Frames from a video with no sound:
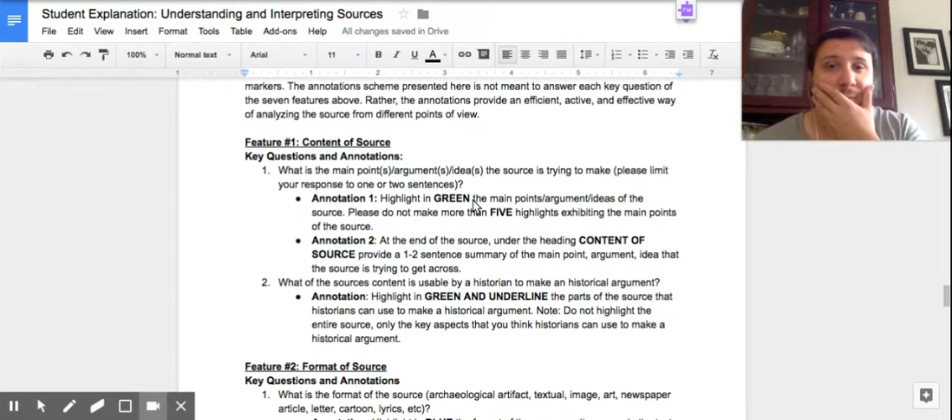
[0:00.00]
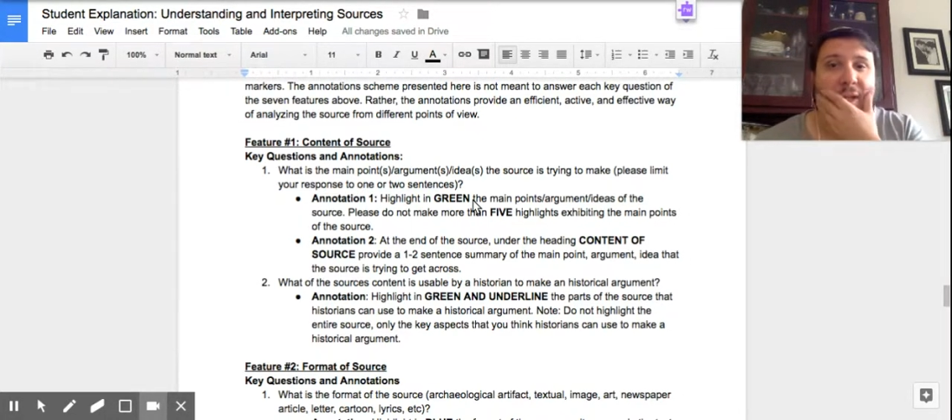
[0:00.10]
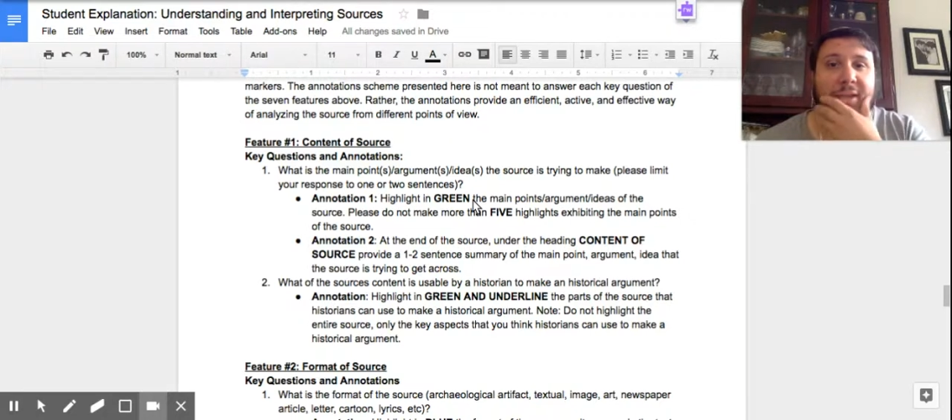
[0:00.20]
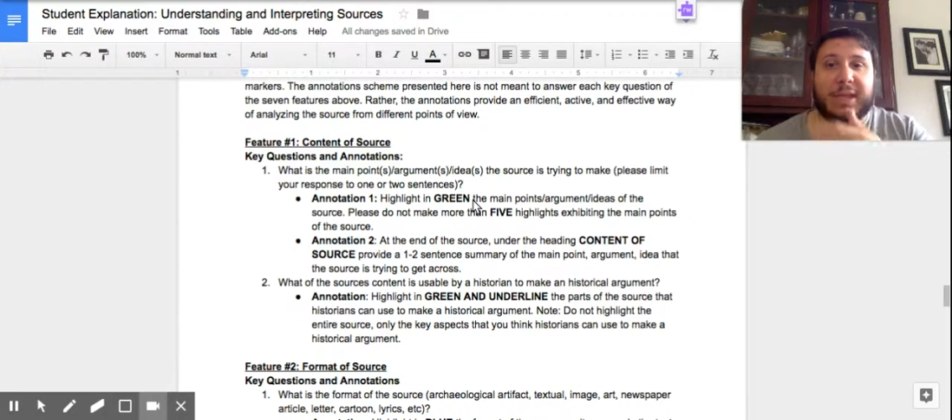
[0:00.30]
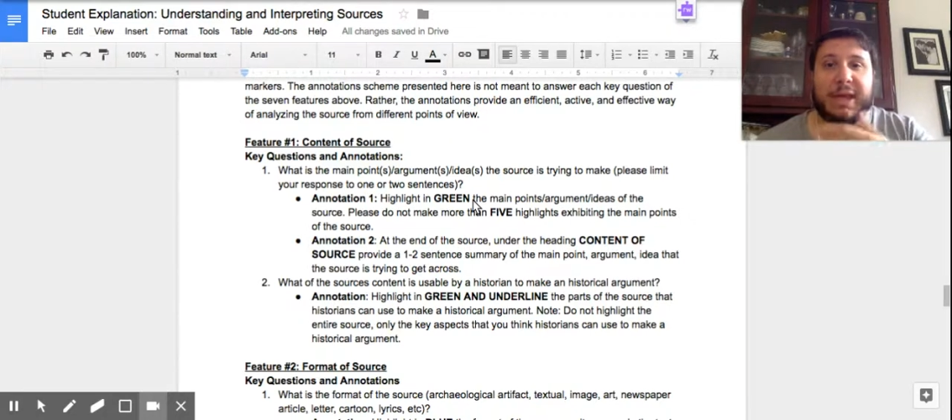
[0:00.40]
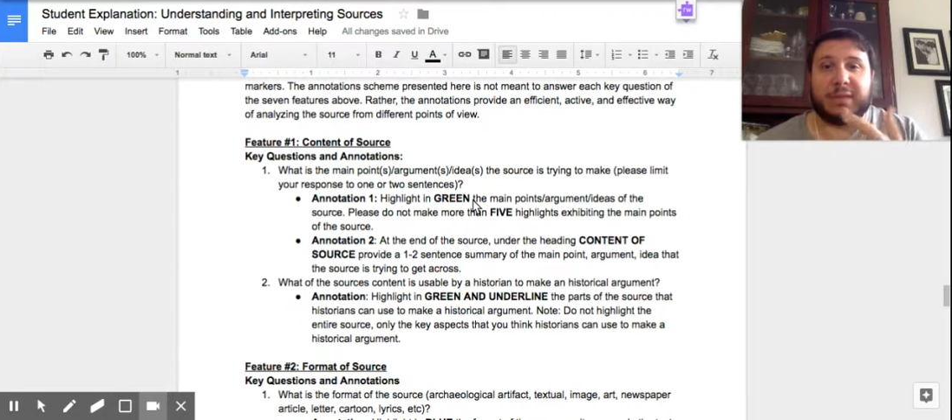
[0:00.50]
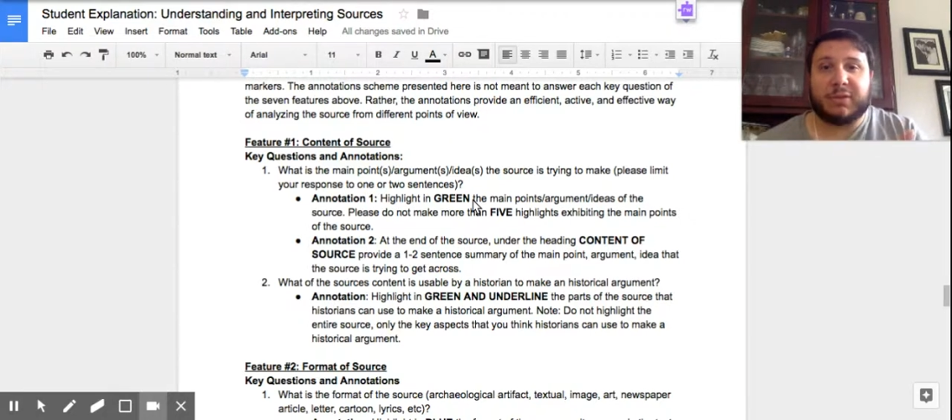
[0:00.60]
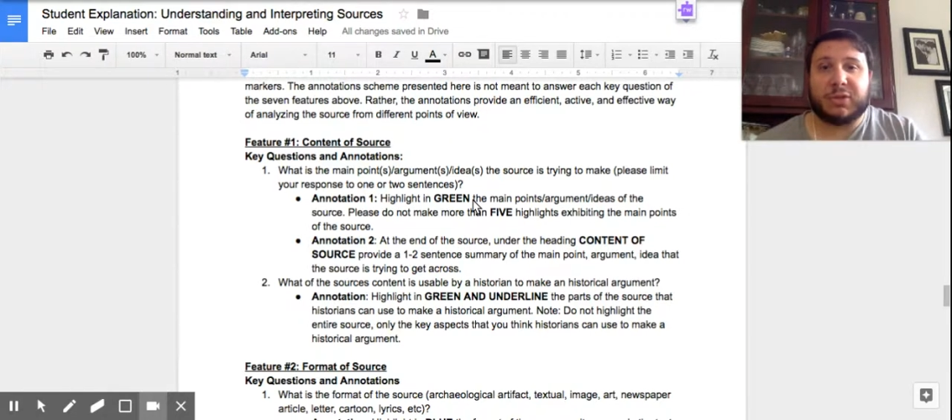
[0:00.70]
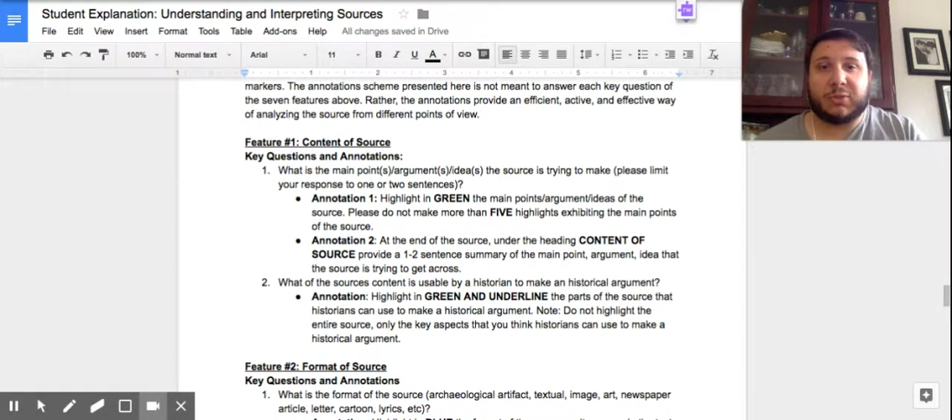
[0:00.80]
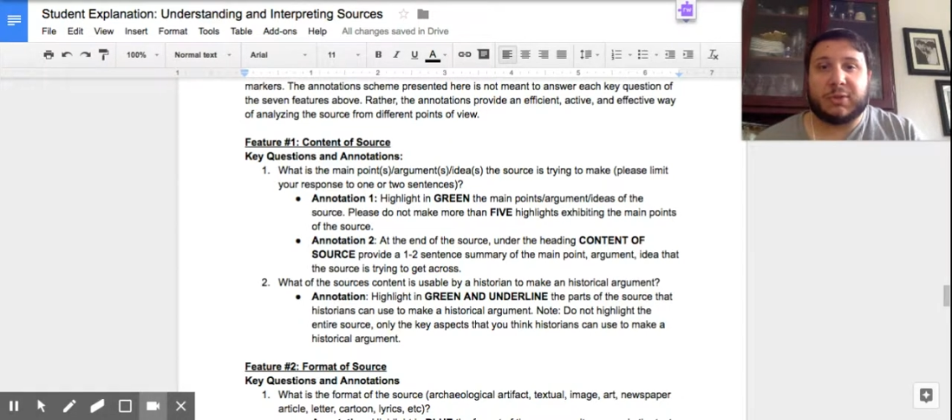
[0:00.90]
at the end of
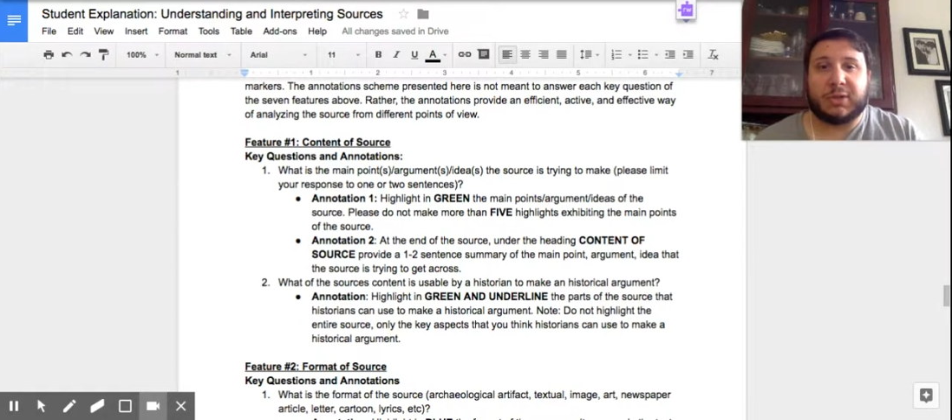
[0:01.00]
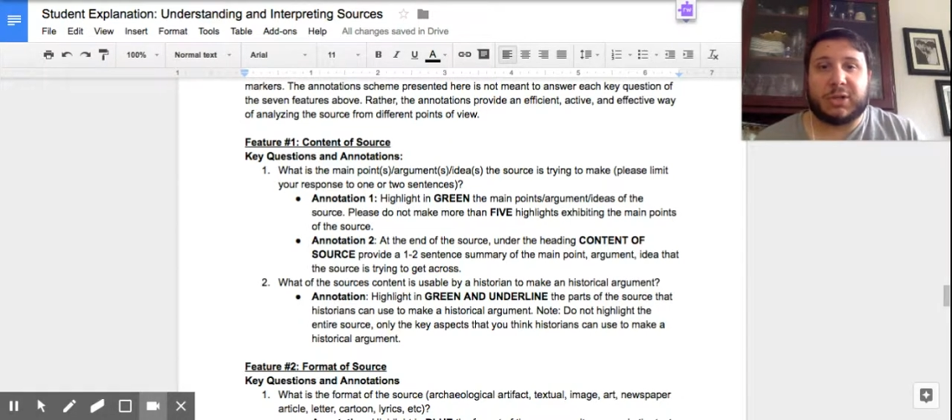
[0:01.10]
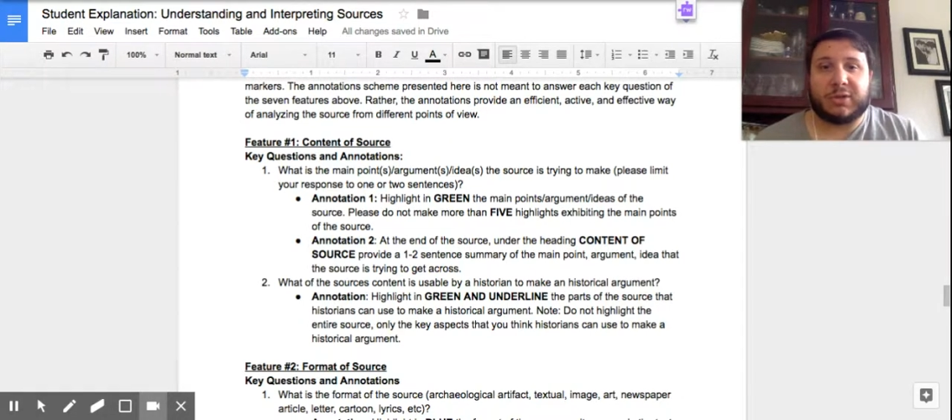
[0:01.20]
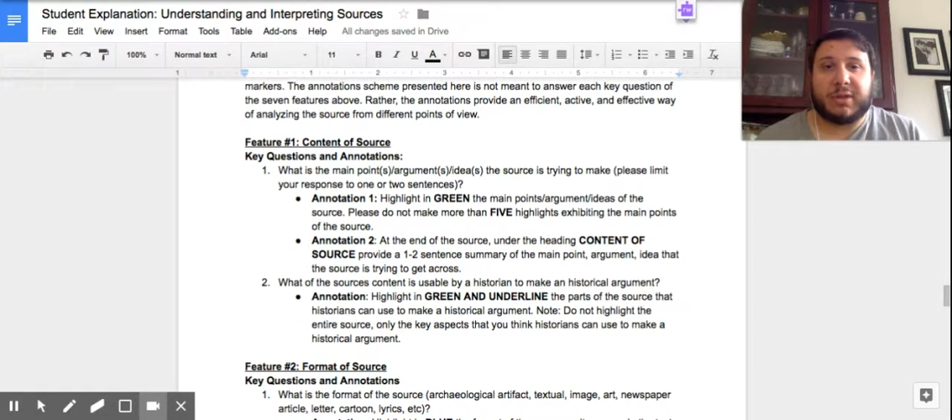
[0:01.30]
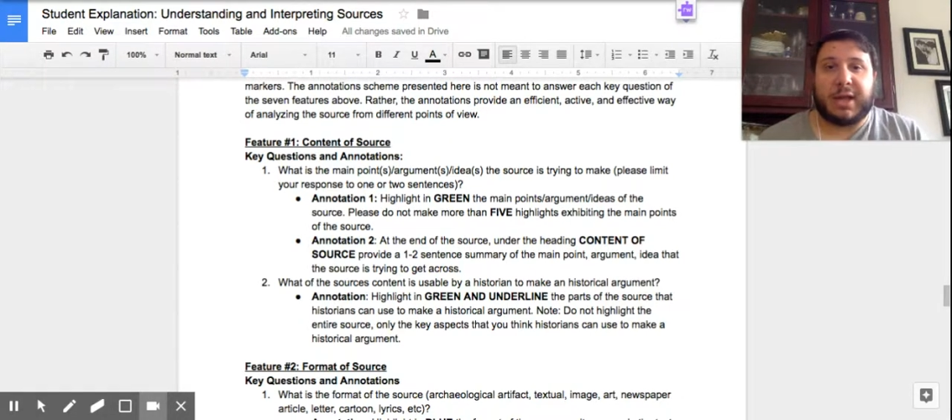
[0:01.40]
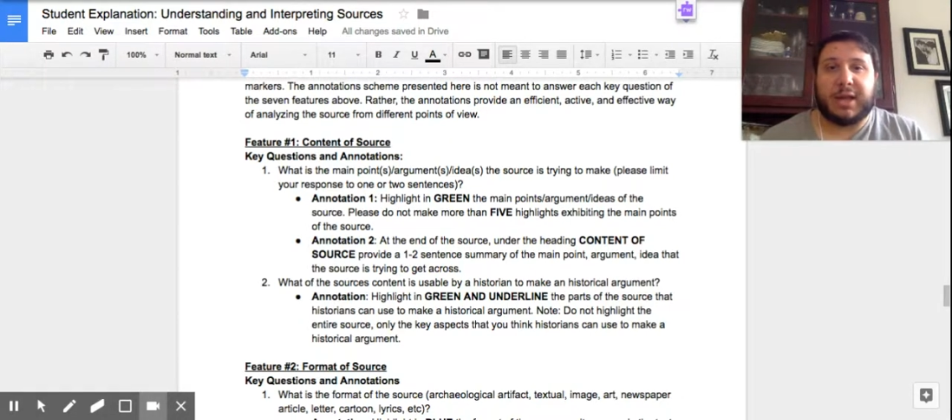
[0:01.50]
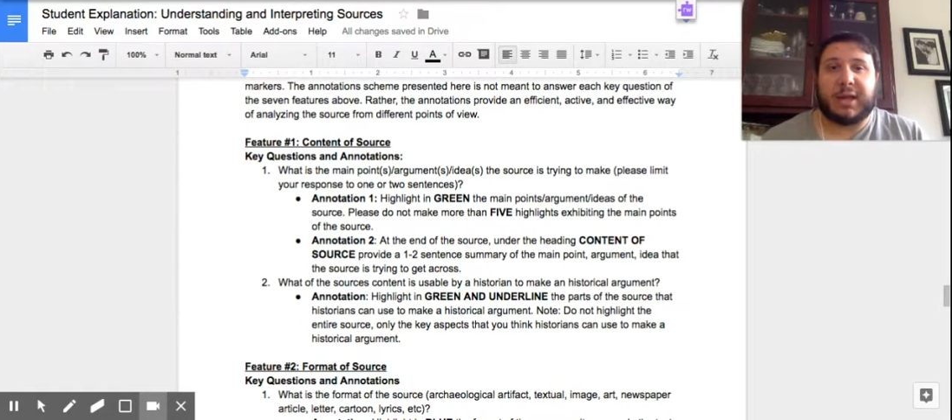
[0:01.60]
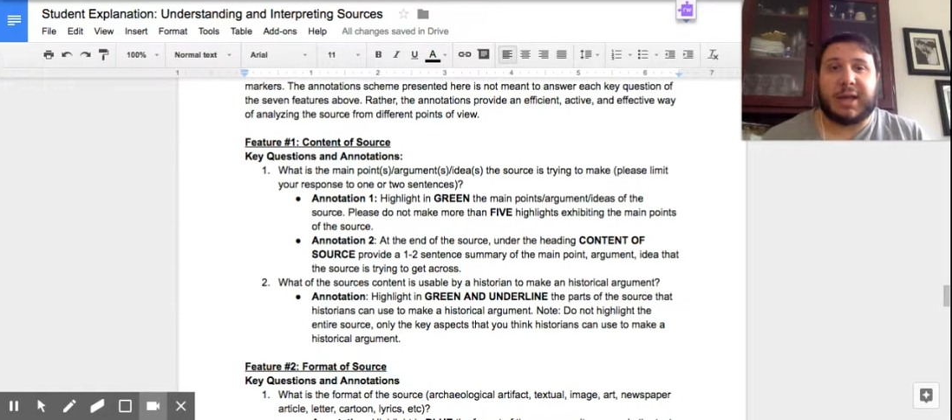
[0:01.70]
the source, under the heading